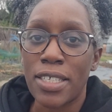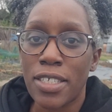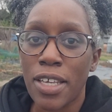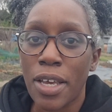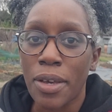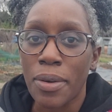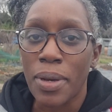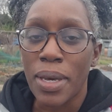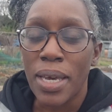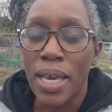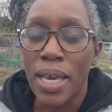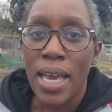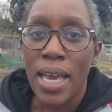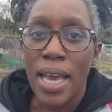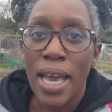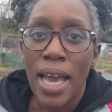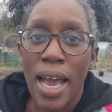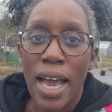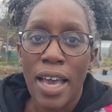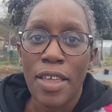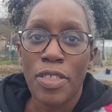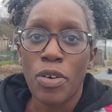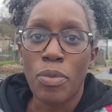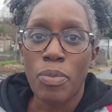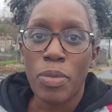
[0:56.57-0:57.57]
So
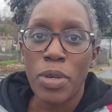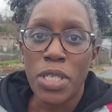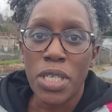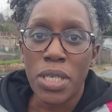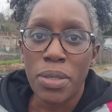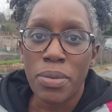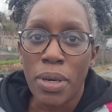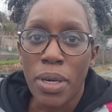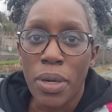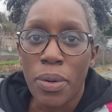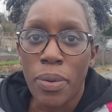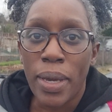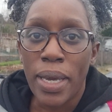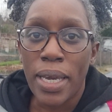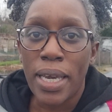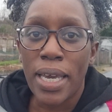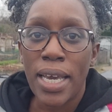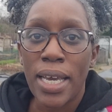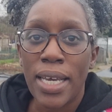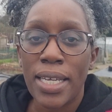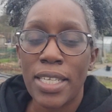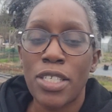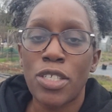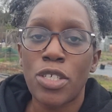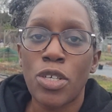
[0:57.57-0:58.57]
I thought we'd do a
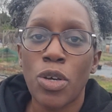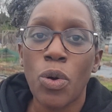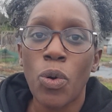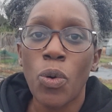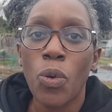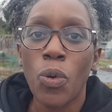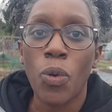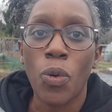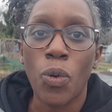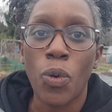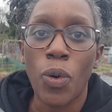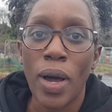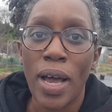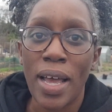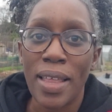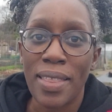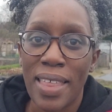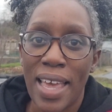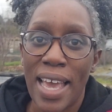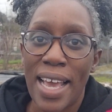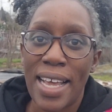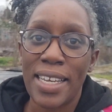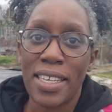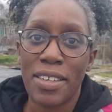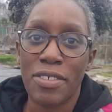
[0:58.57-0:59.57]
quick tour at
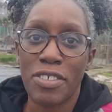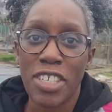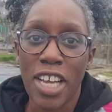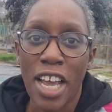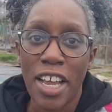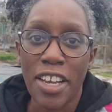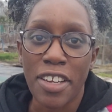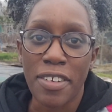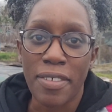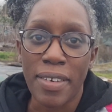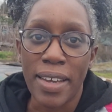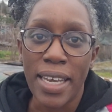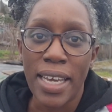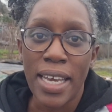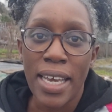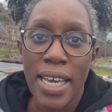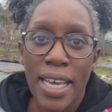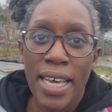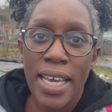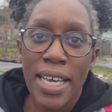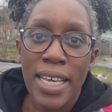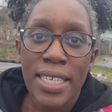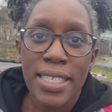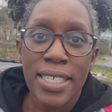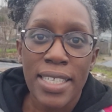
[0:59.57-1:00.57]
the end of January
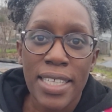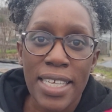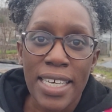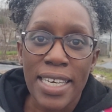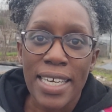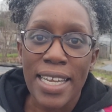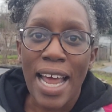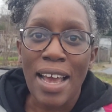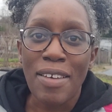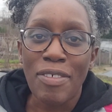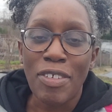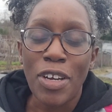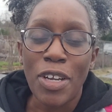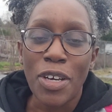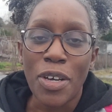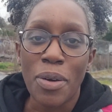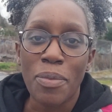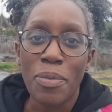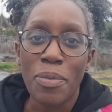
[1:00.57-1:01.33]
so that you can have a look at